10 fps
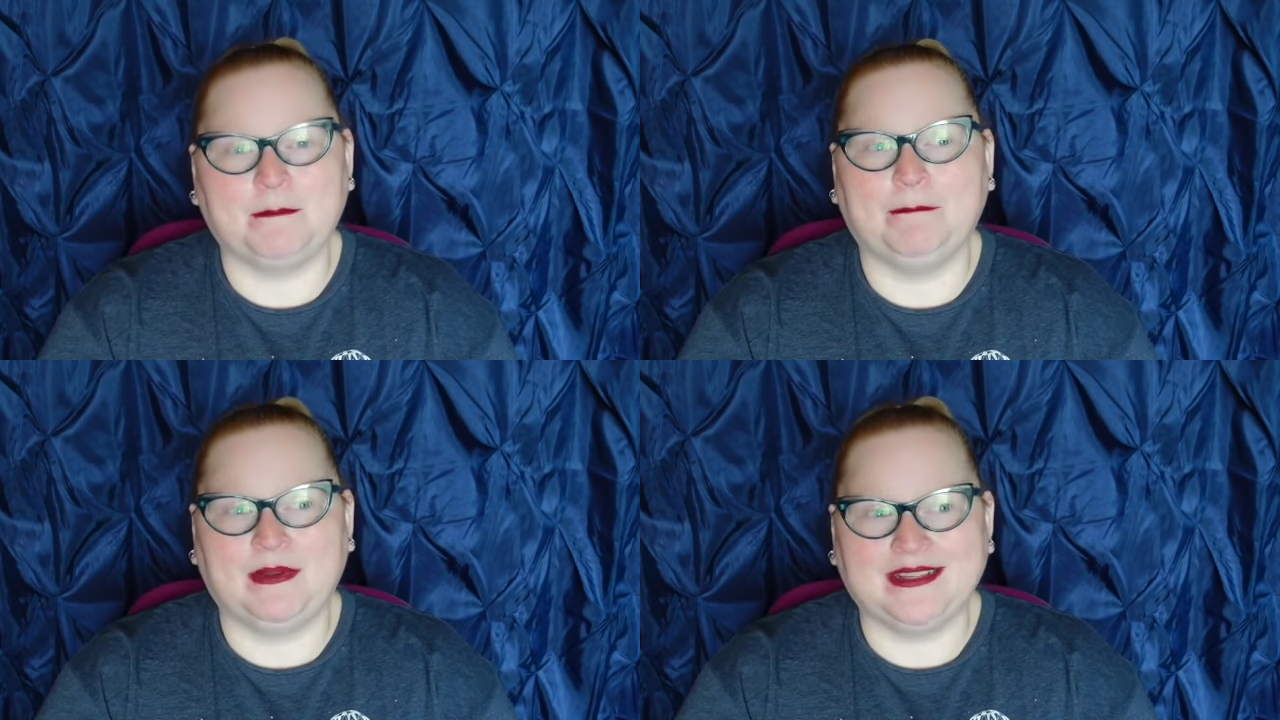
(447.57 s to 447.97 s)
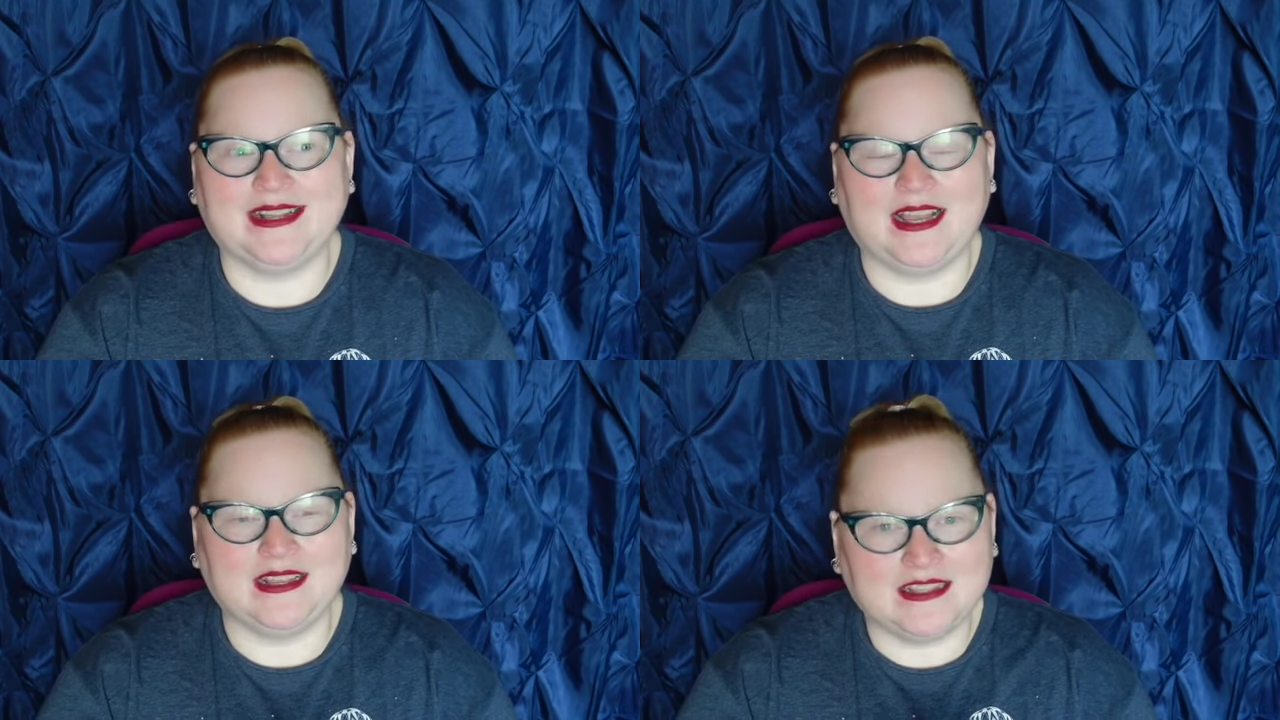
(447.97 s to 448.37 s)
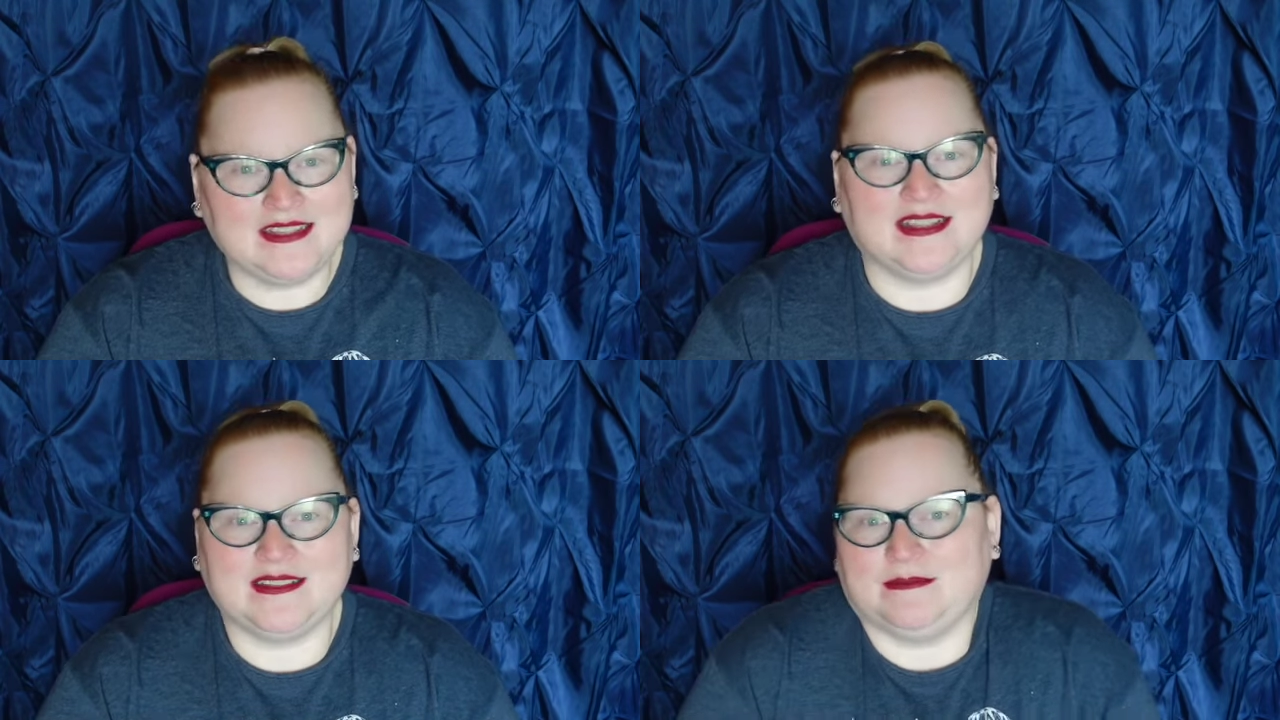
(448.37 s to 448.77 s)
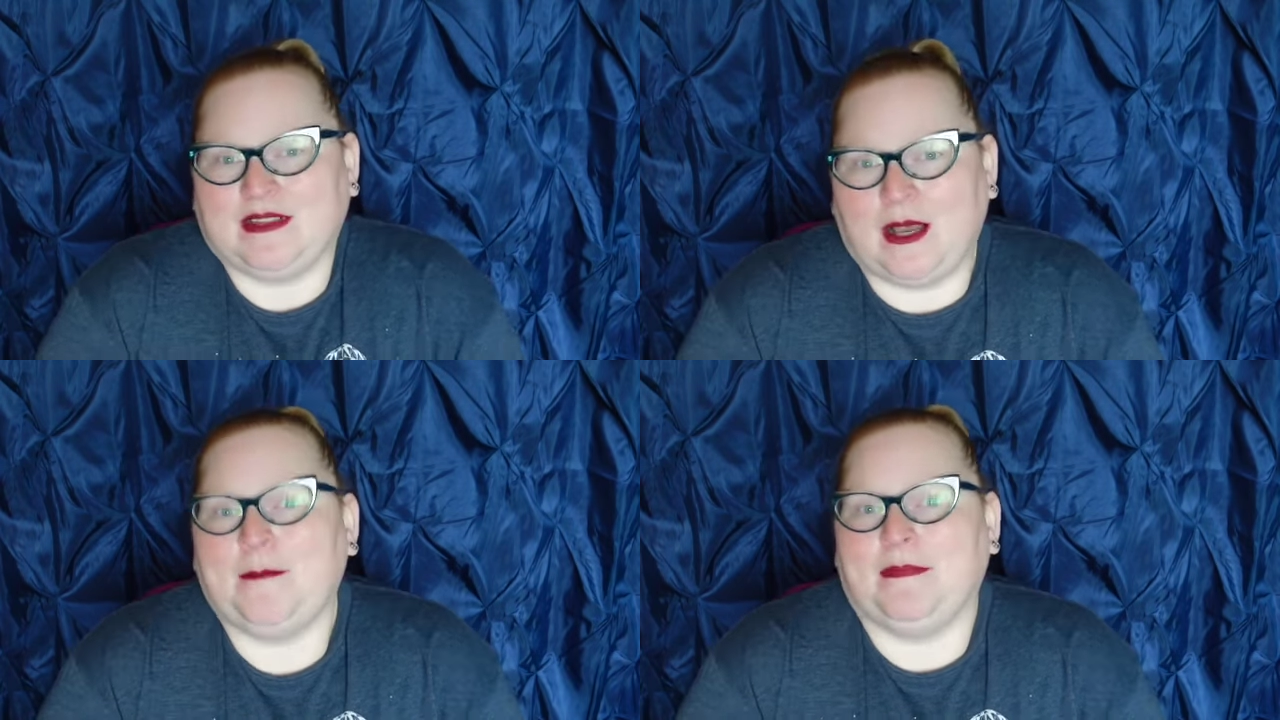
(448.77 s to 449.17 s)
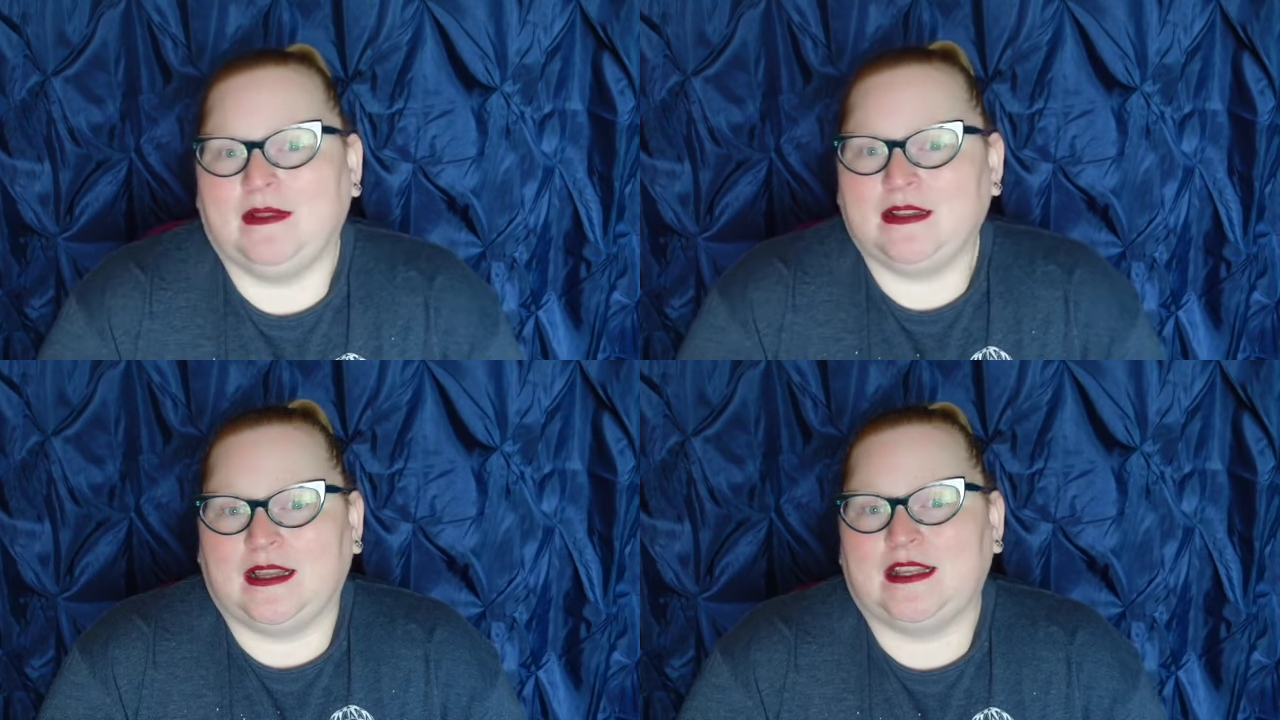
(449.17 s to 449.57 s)
but
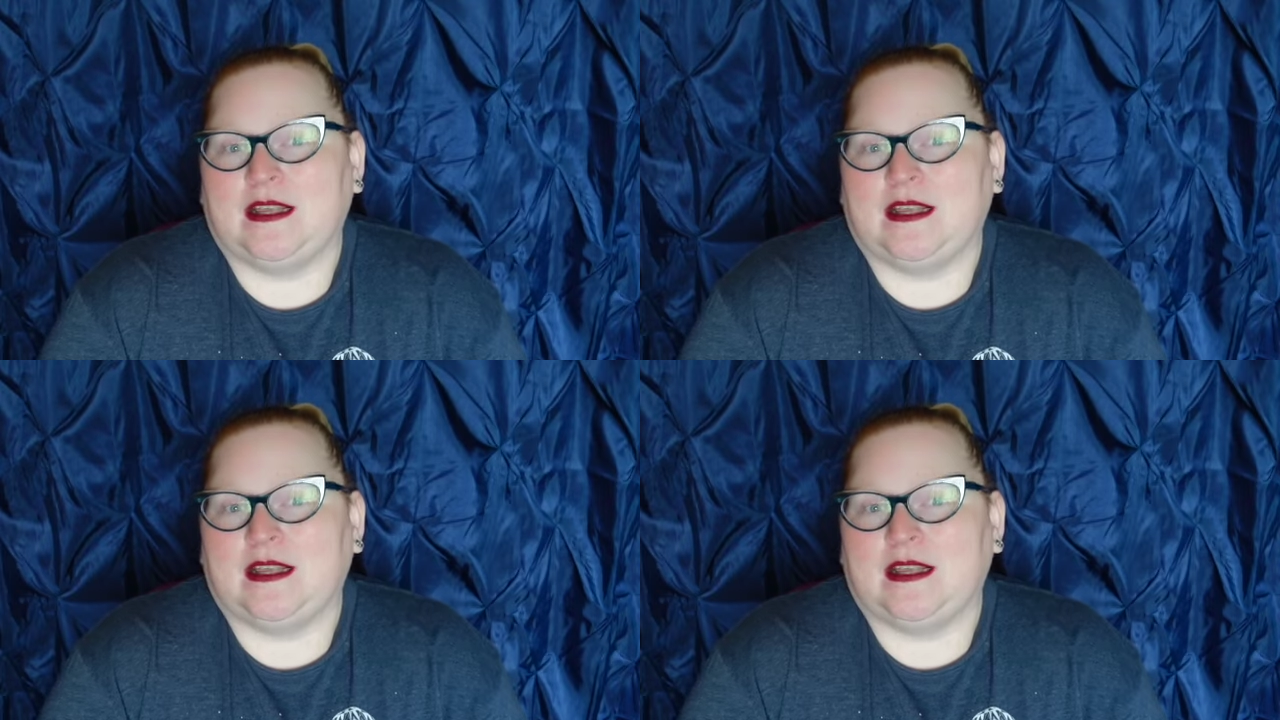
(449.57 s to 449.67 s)
an